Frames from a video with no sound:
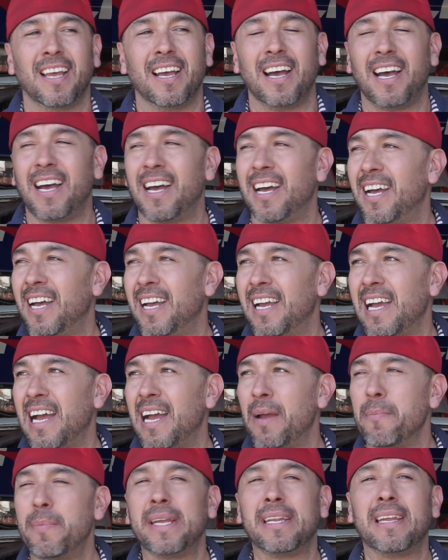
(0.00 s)

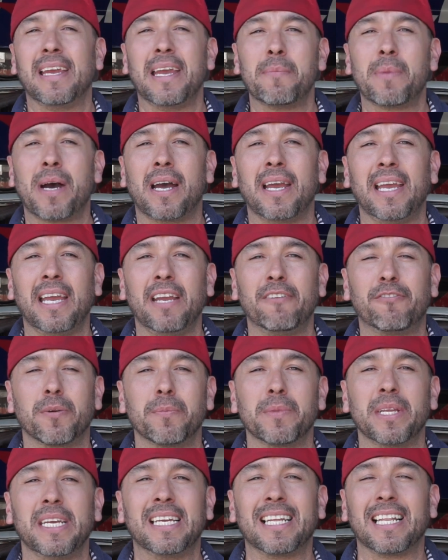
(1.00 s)
I've been MIA
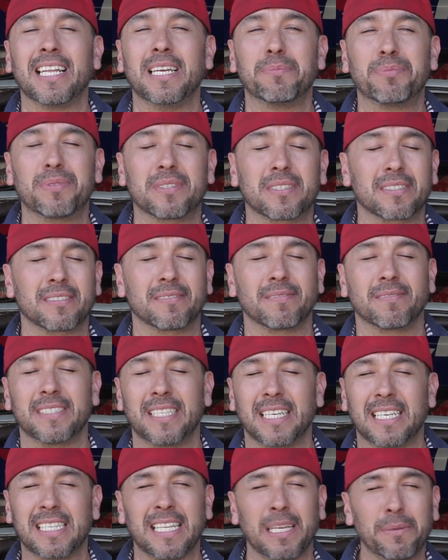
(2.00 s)
from the Eclipse.
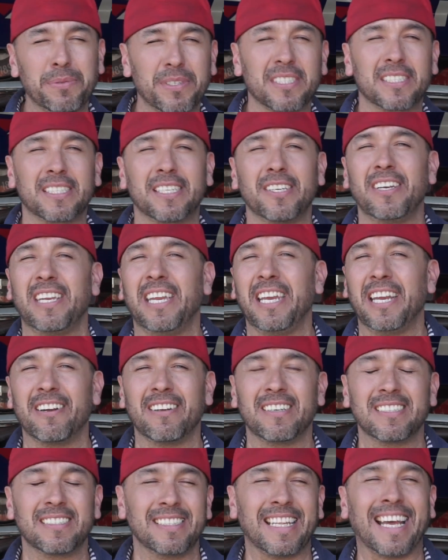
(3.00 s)
The Eclipse is still here.
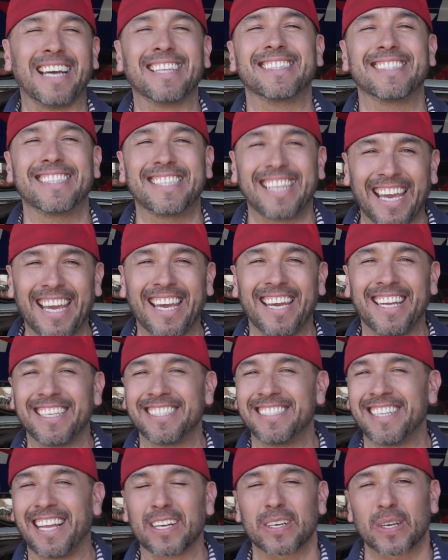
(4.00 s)
It's not dead.
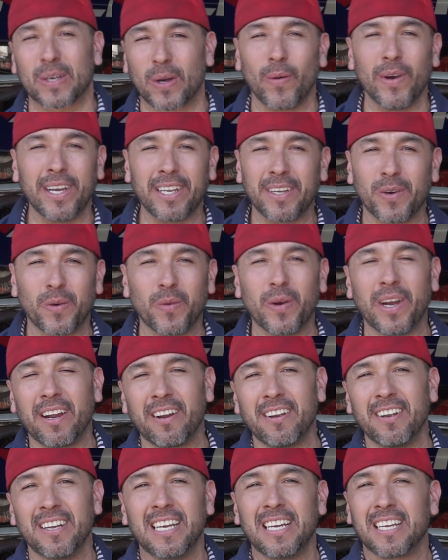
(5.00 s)
It's not going
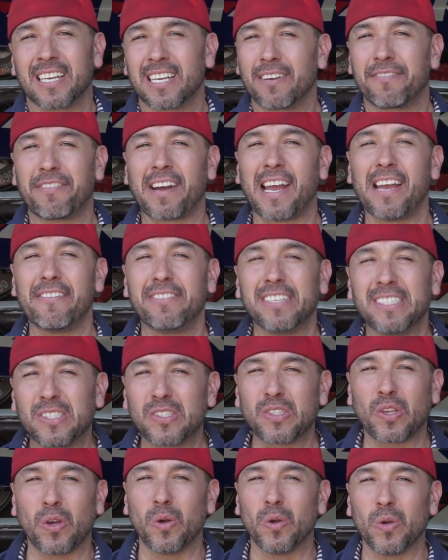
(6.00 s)
nowhere. If I haven't
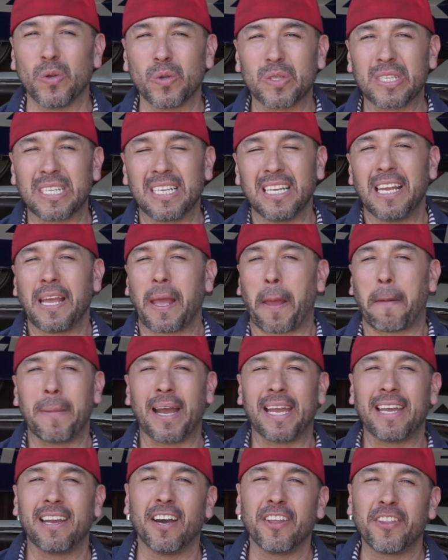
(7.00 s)
sold
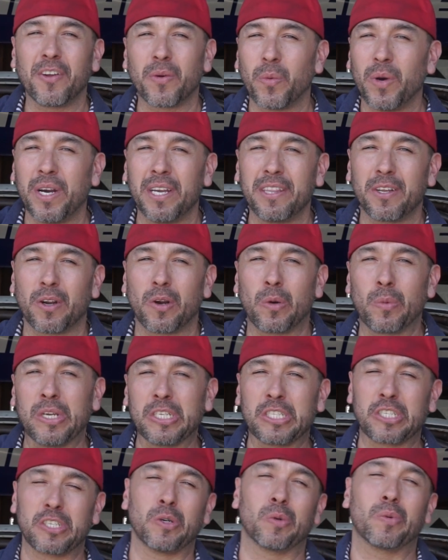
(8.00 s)
my other one, the
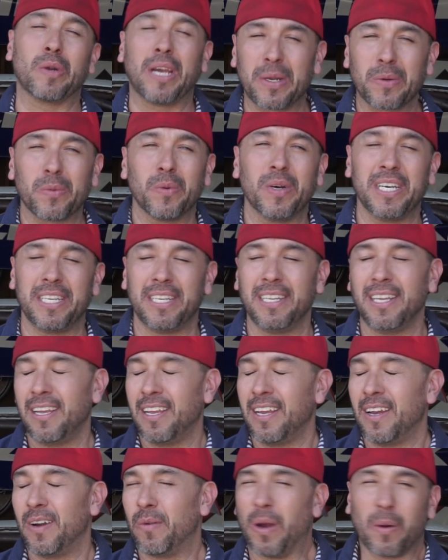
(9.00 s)
original red one,
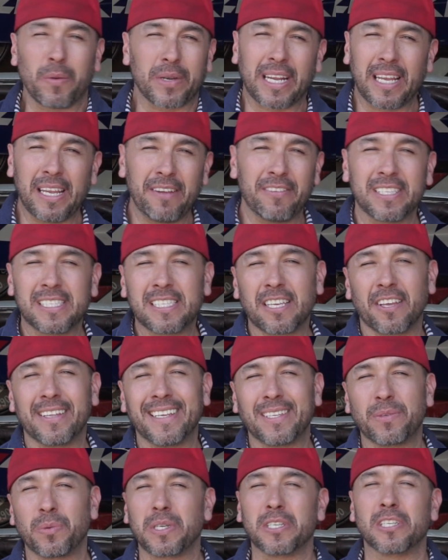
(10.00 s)
why would I even sell
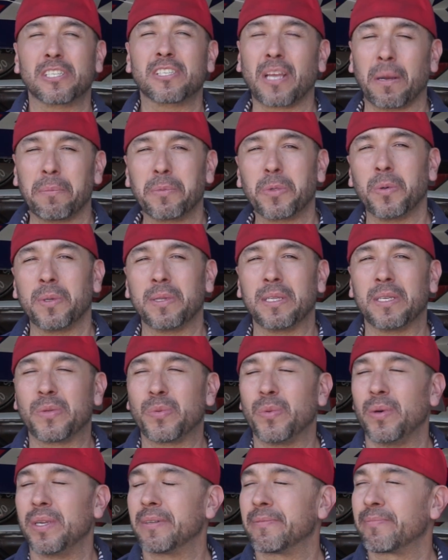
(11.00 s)
this one or stop doing this
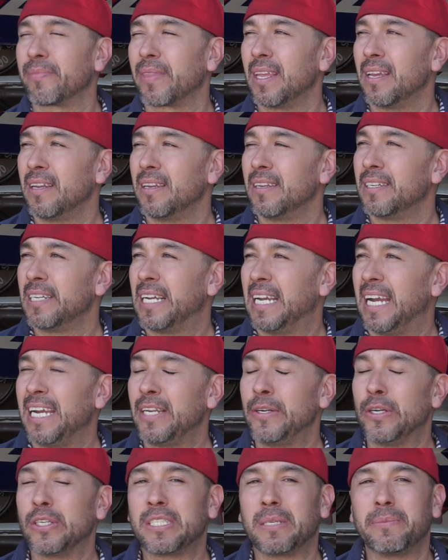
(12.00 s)
one? I
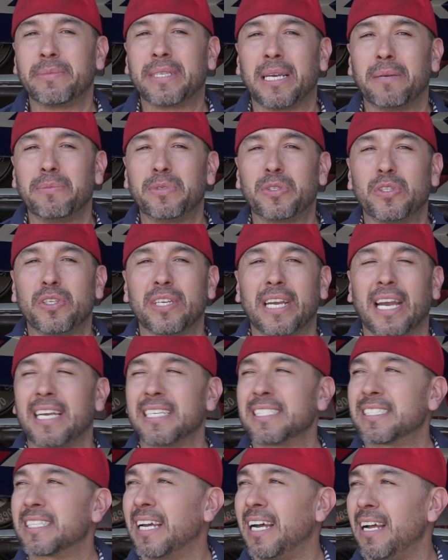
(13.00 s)
know sometimes you
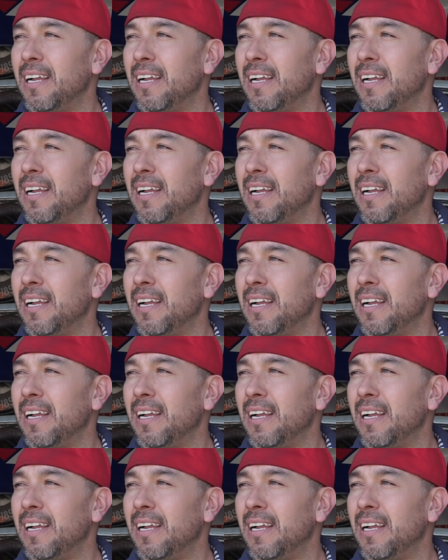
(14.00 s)
guys